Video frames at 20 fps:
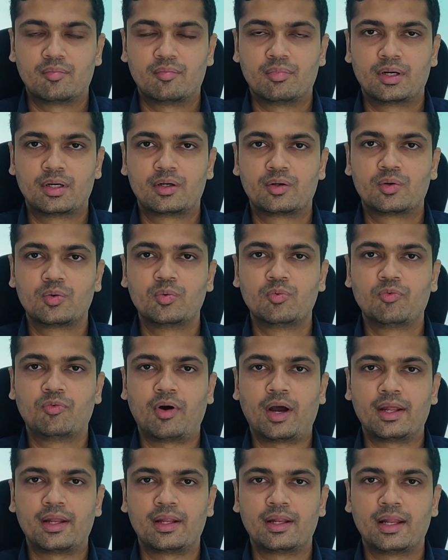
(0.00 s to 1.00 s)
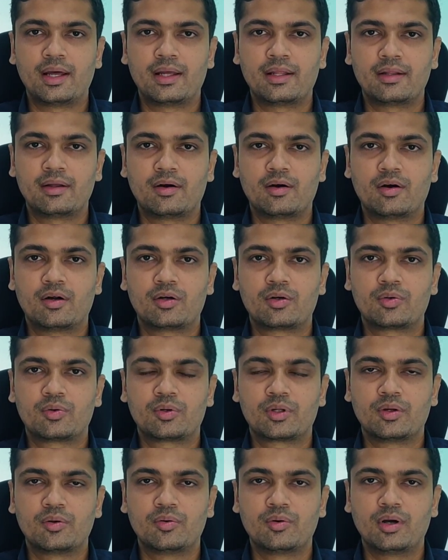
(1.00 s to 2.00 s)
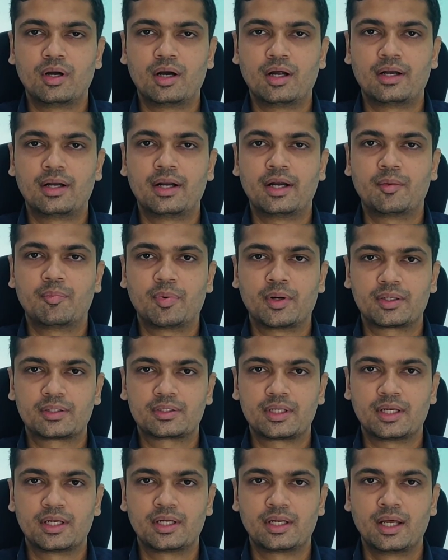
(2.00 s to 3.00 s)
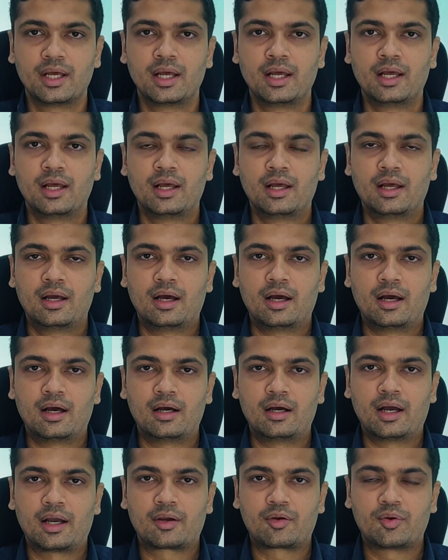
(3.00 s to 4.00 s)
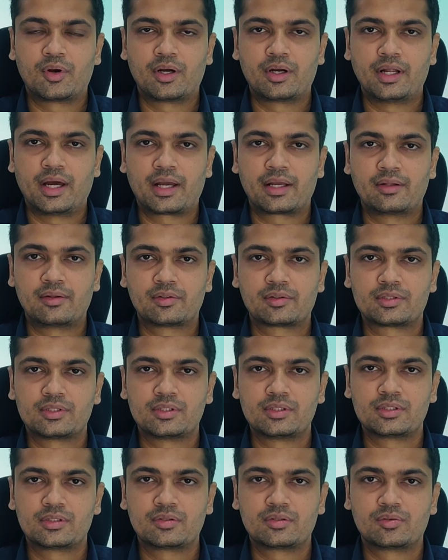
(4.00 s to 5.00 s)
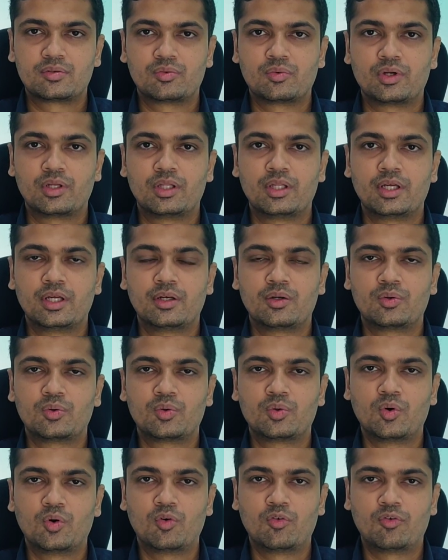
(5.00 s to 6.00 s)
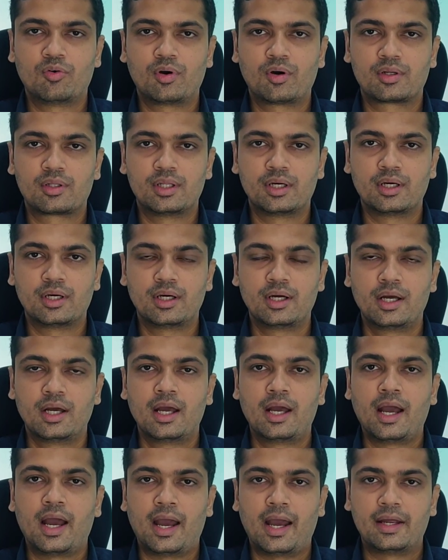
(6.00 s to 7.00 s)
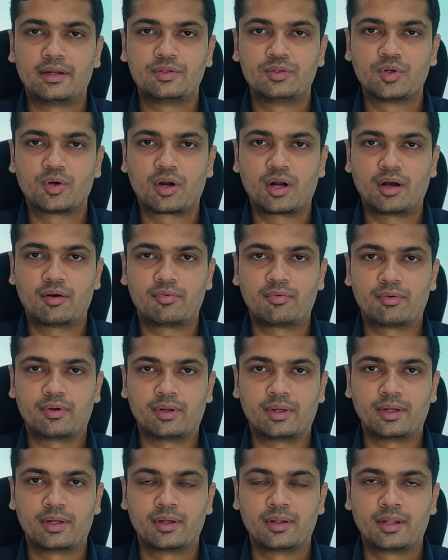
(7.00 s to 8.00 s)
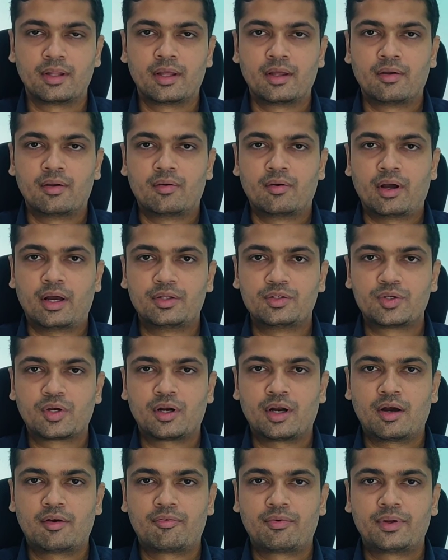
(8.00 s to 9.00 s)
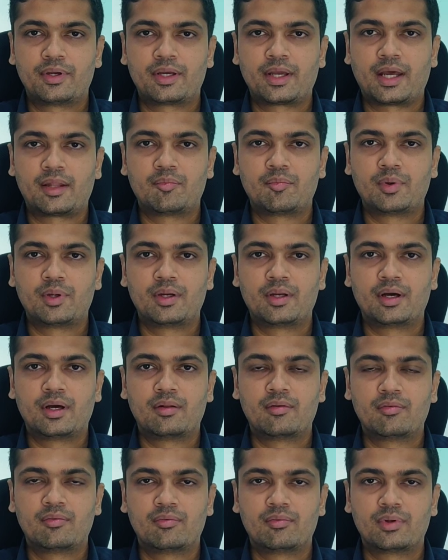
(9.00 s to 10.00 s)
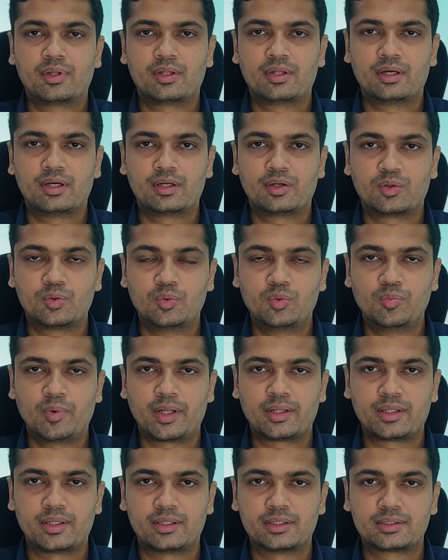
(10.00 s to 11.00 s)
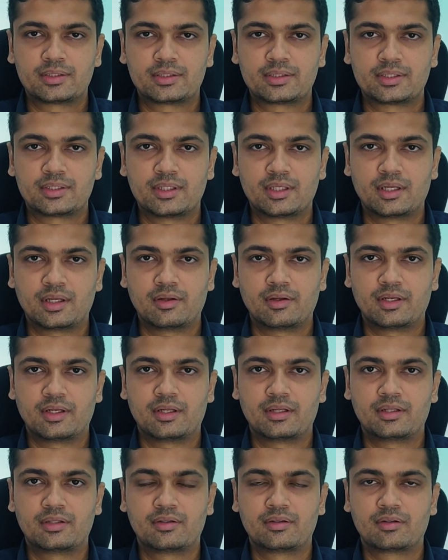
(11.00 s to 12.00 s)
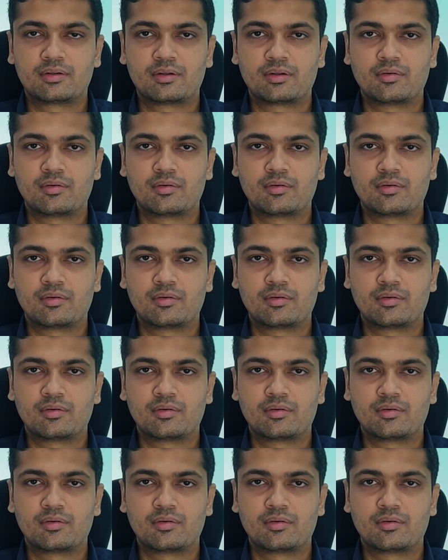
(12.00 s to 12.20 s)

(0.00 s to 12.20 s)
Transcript: but to finalize or to give a 100% accurate diagnosis, we need to go for the angiography. Angiography can be done with the two methods. It is